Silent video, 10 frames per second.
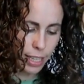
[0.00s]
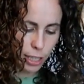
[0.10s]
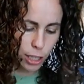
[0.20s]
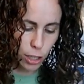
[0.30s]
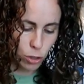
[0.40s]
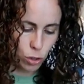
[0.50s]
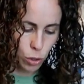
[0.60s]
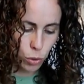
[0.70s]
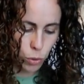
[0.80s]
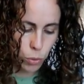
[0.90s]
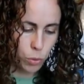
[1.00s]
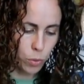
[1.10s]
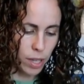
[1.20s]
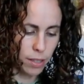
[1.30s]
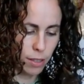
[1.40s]

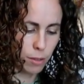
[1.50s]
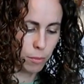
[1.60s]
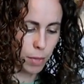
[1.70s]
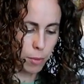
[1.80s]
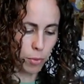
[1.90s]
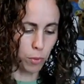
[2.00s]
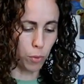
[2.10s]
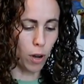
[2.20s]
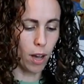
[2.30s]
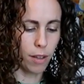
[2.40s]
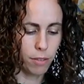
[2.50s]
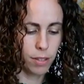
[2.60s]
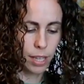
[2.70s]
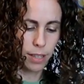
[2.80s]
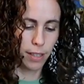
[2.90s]
into my
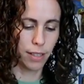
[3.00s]
broth.